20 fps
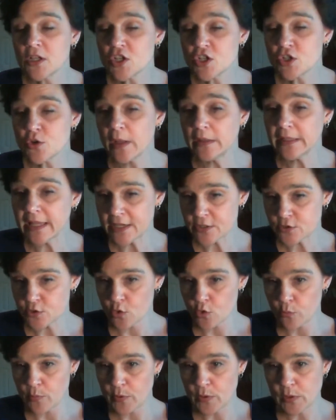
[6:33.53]
to
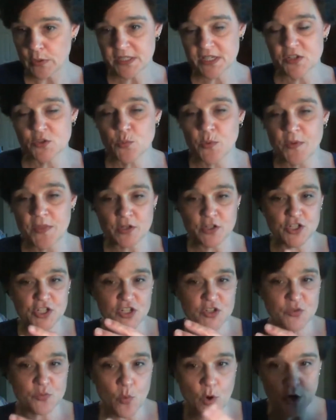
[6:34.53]
electrical pulses when there's
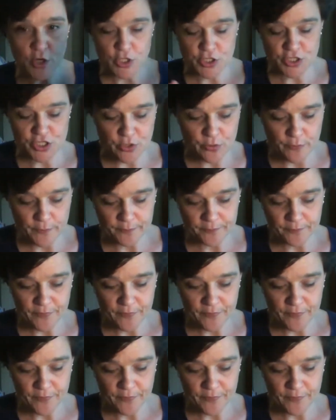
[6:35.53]
just 1 or 2.